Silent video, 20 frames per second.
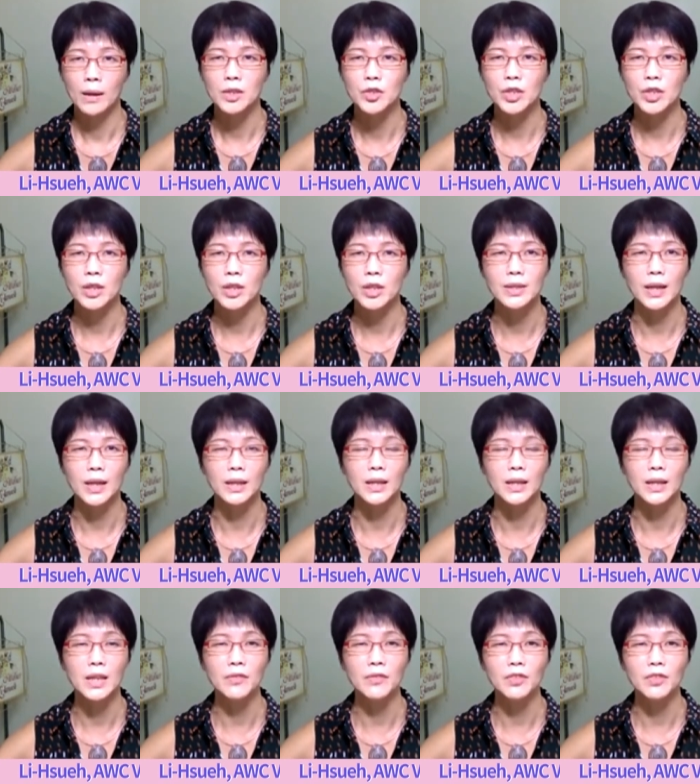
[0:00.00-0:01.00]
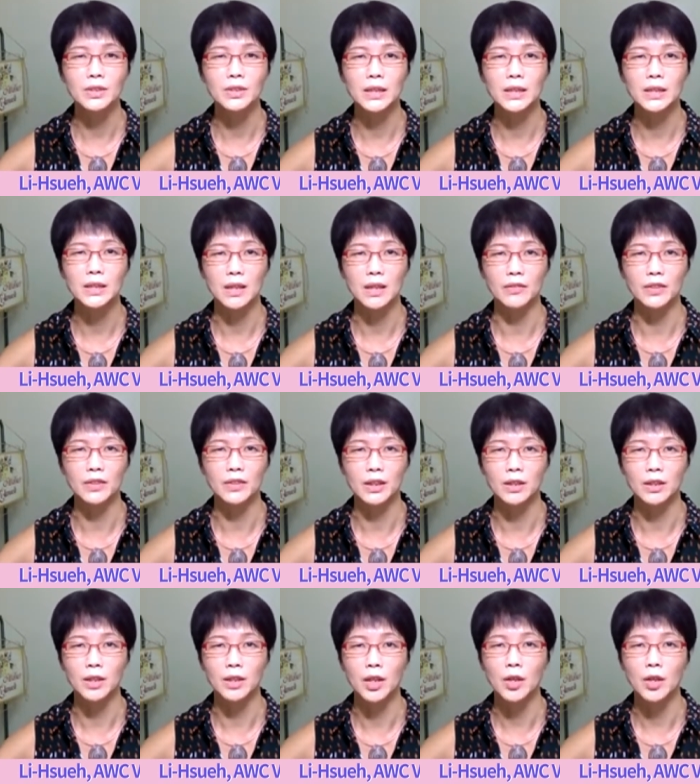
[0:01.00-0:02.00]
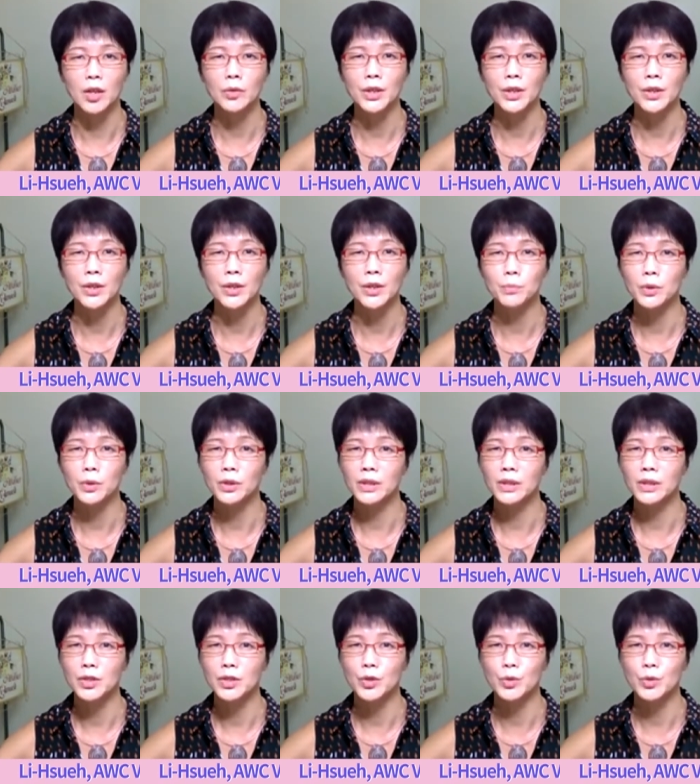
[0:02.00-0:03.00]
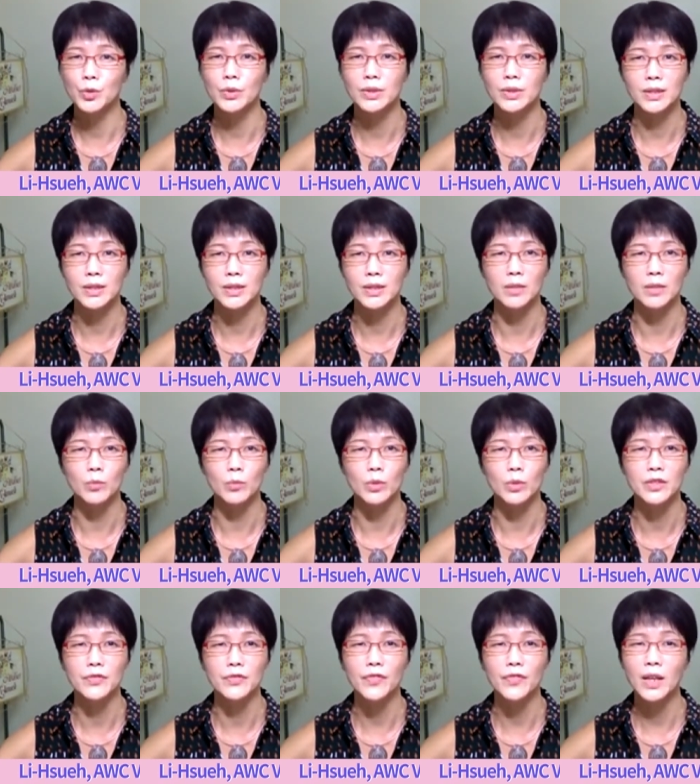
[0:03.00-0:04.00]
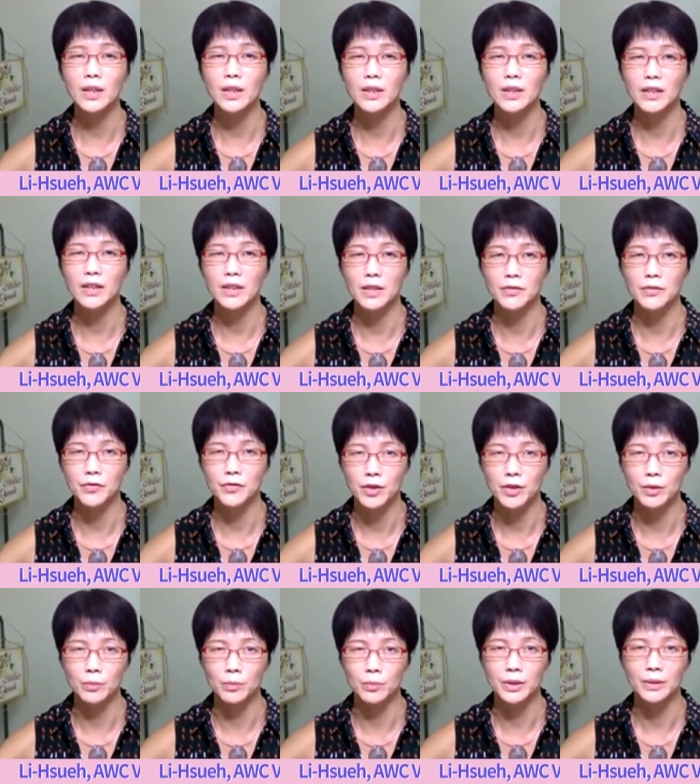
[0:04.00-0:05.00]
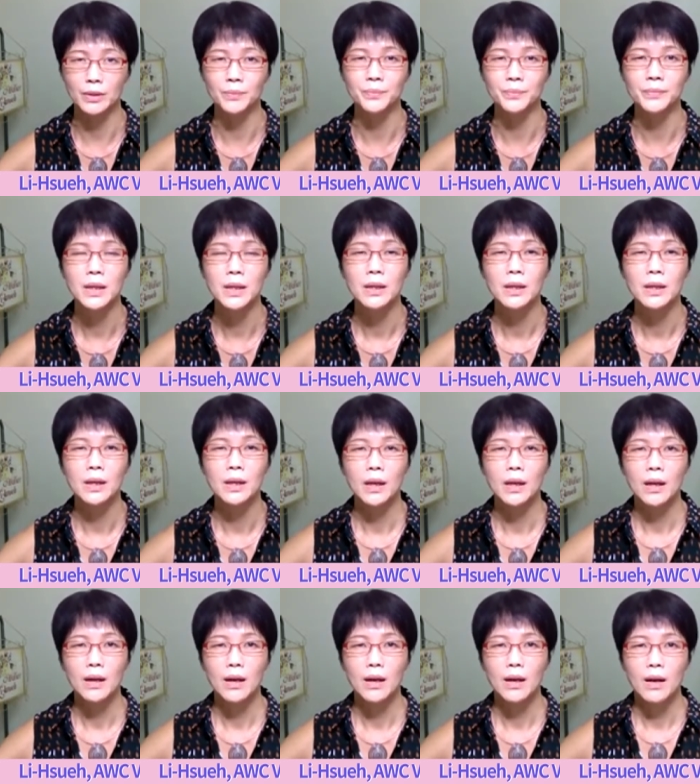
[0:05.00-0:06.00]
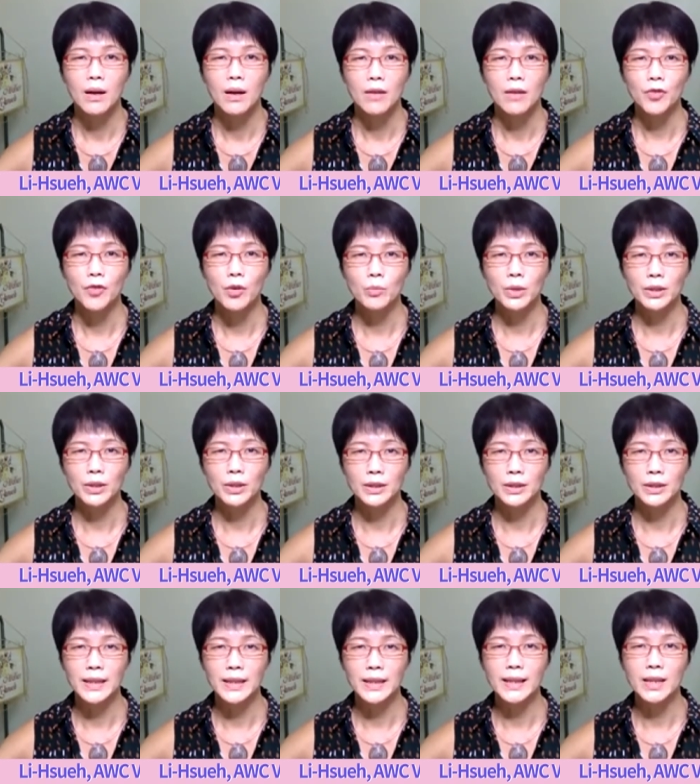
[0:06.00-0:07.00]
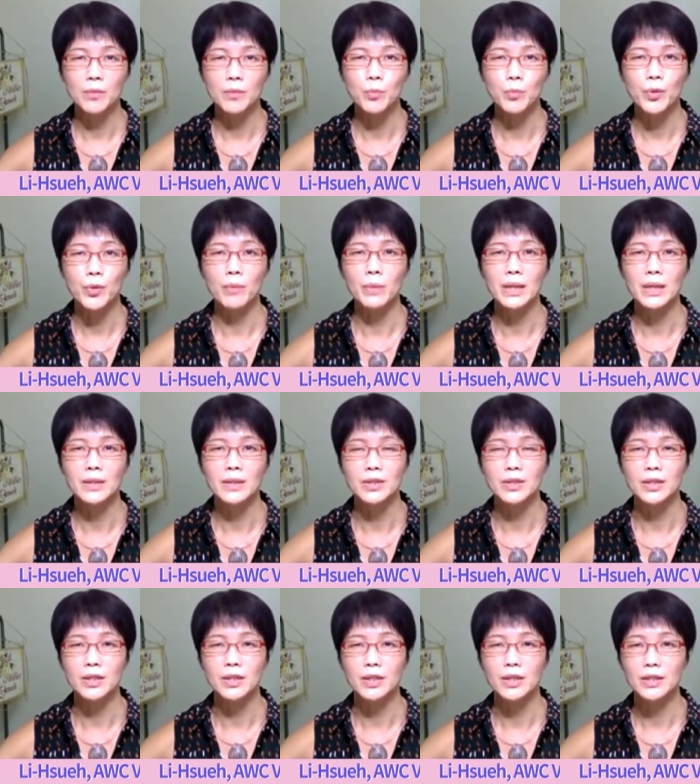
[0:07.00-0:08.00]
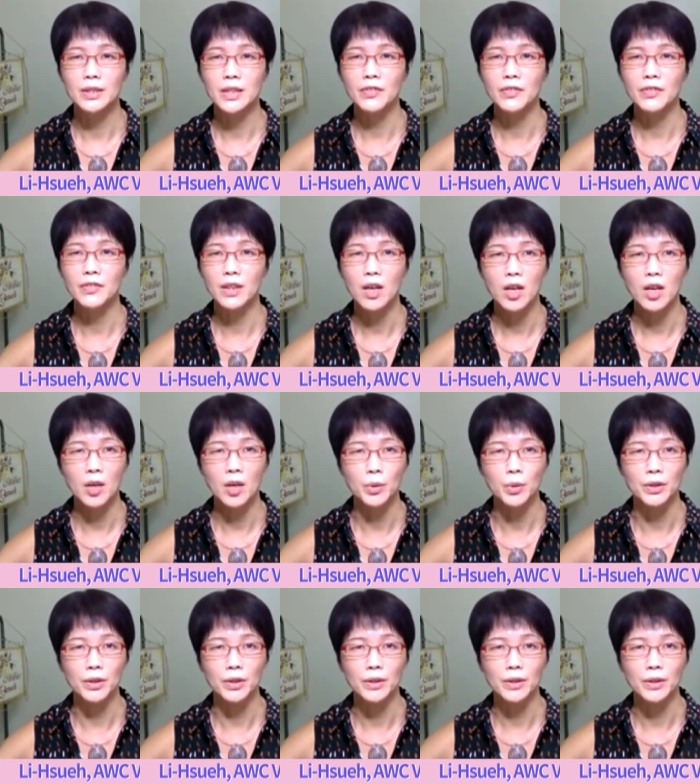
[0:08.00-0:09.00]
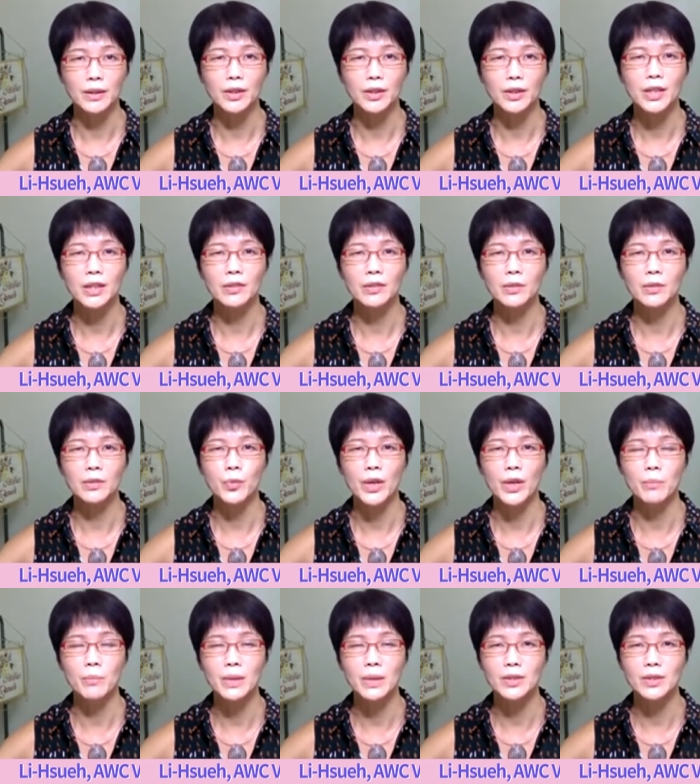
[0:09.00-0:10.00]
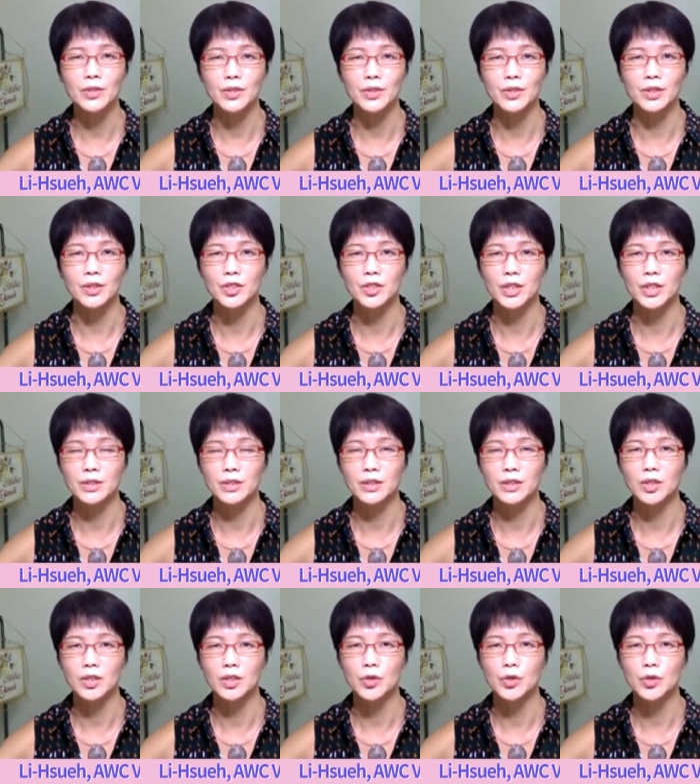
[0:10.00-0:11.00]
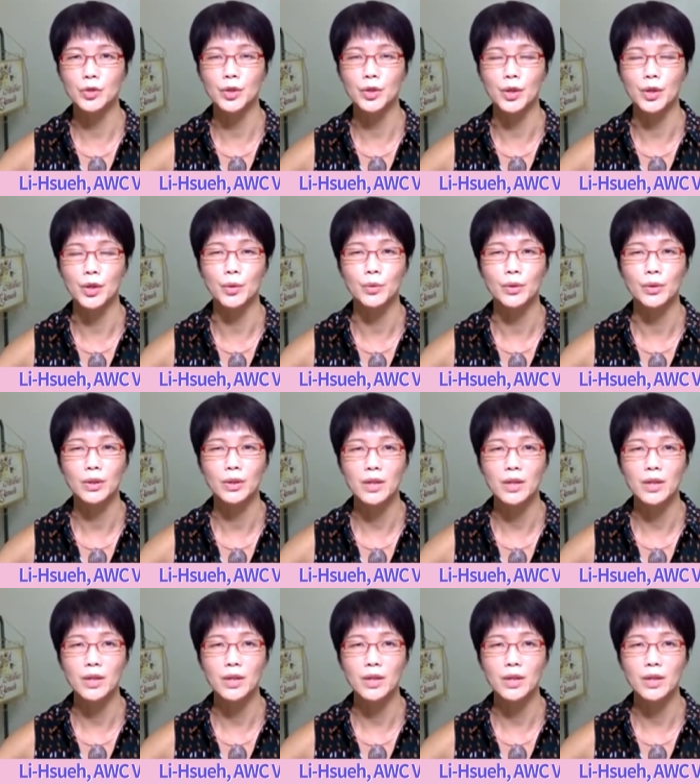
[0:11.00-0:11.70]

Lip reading: The genocide evil deed of the colonial boarding school system was finally confirmed. Former Canadian Prime Minister Stephen Harper and the current Prime Minister Justin Trudeau